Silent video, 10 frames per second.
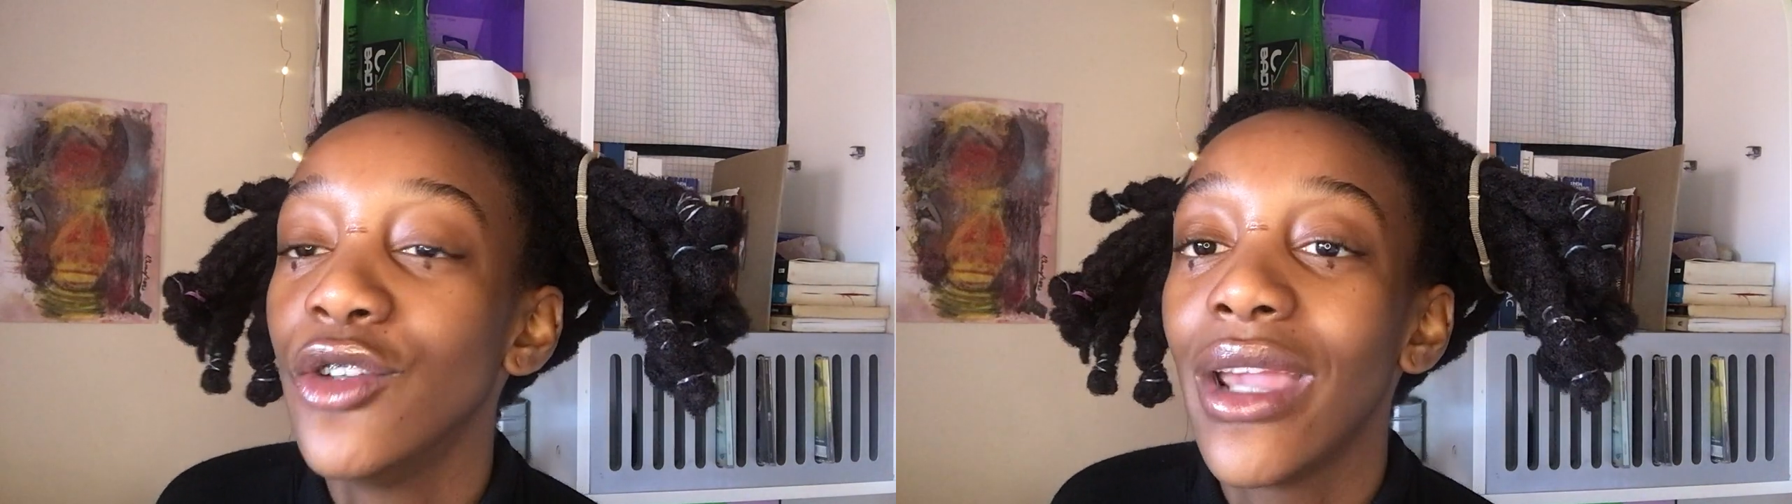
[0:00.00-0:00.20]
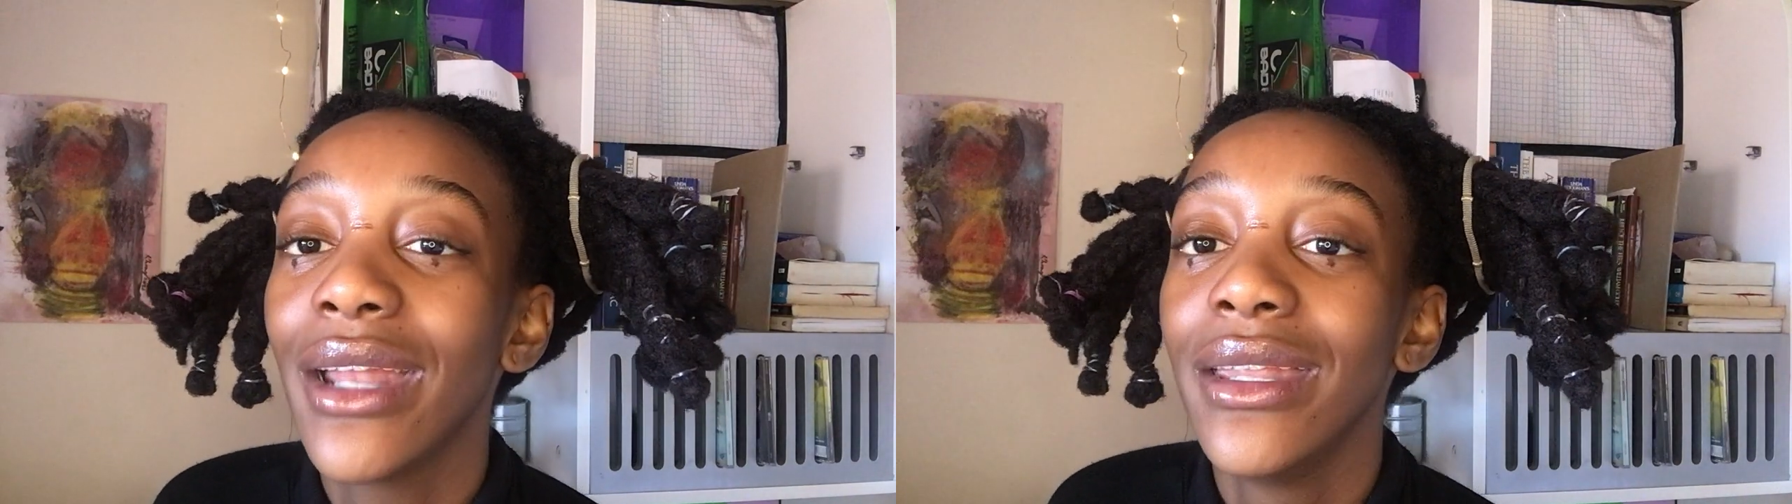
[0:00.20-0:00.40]

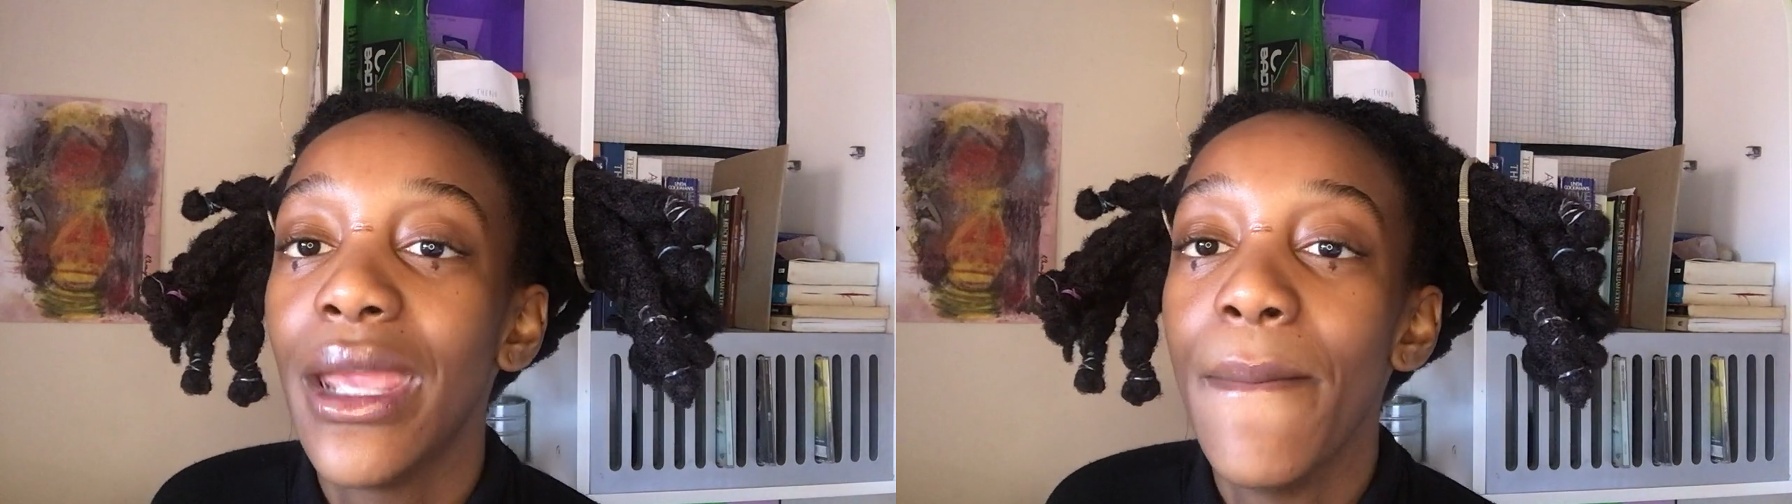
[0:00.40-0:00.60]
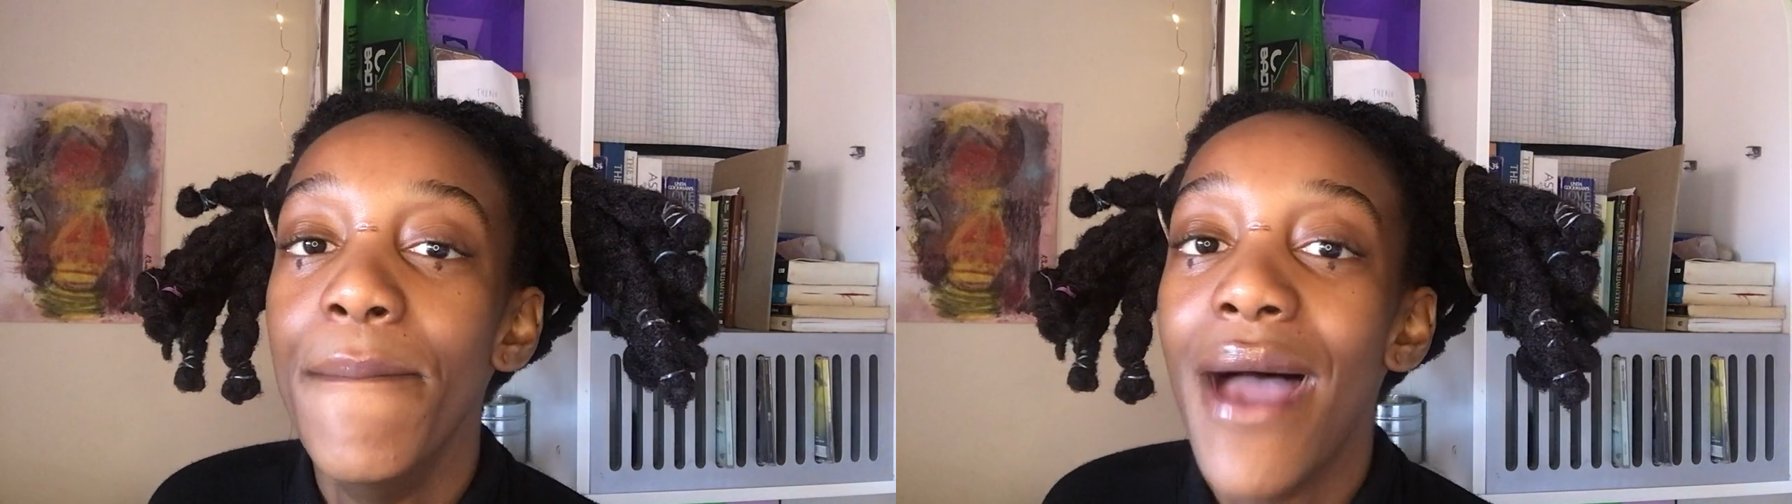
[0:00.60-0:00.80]
kind of
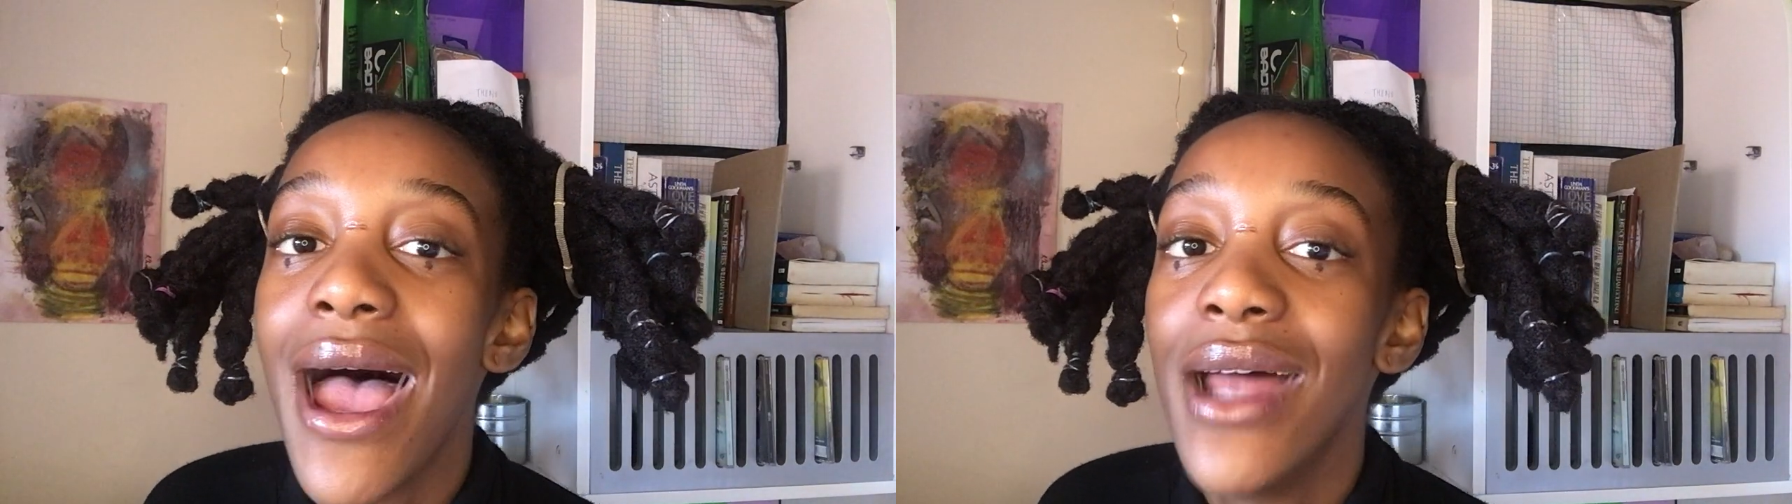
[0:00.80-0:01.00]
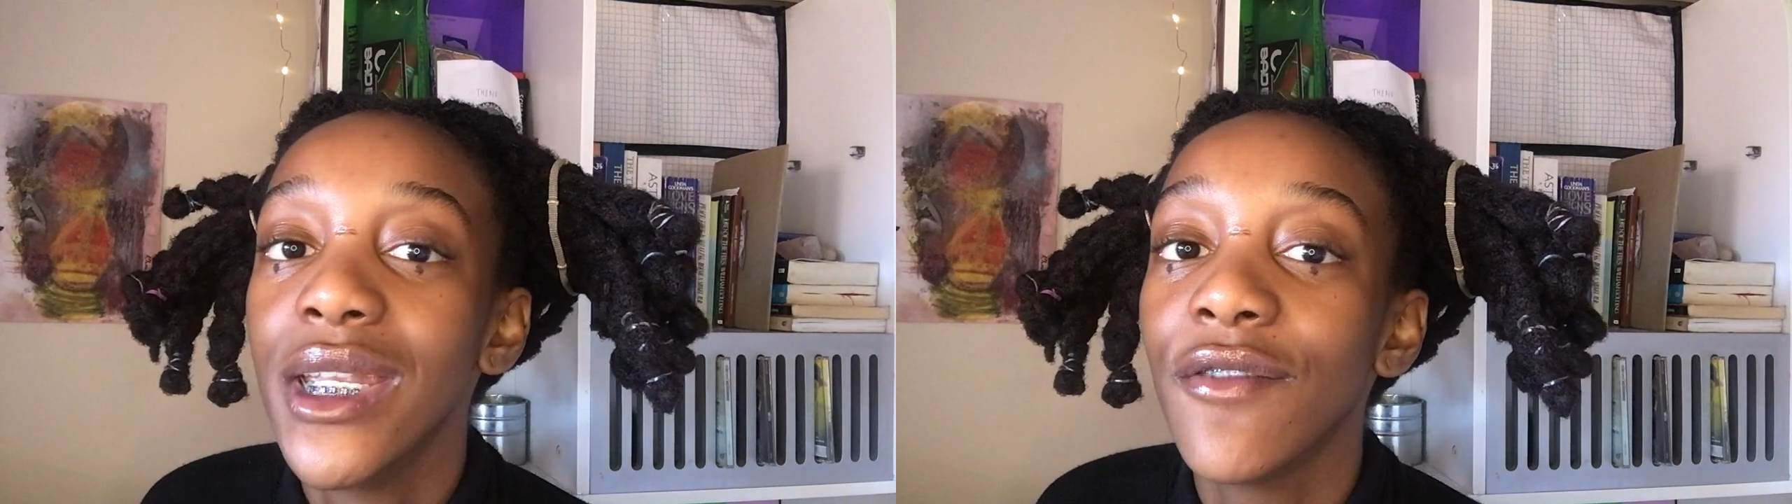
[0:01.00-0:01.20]
get
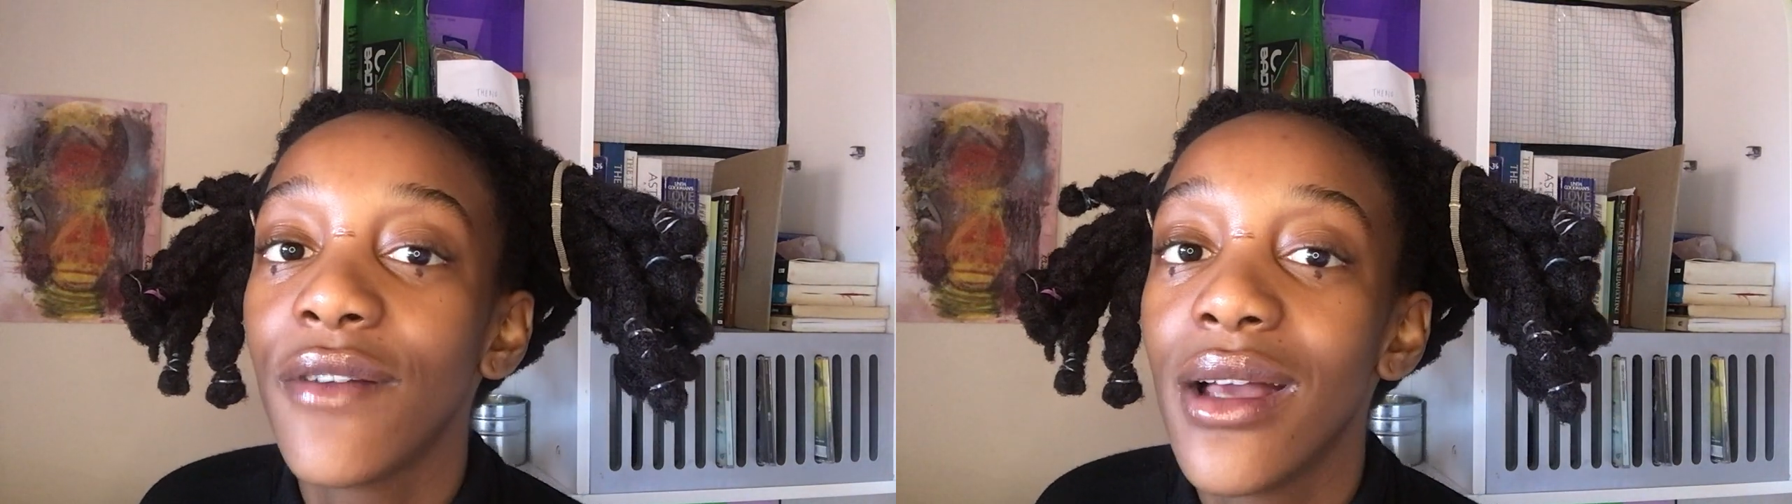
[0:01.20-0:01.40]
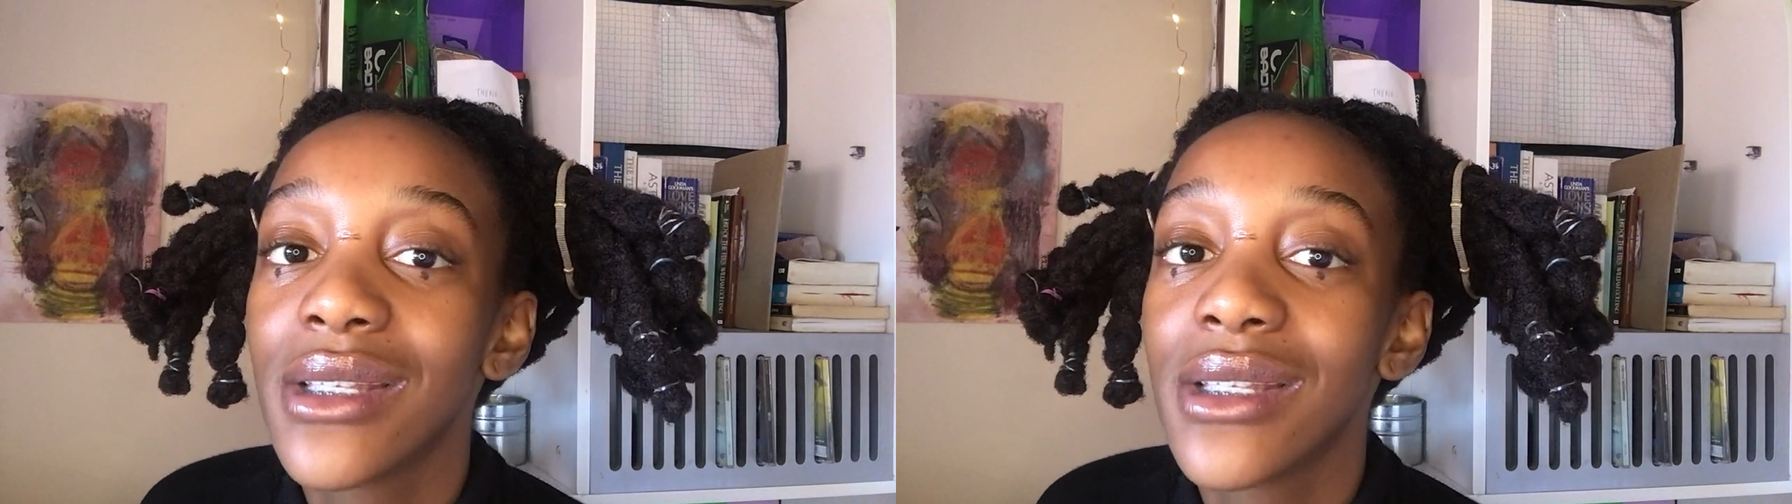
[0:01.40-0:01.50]
mad if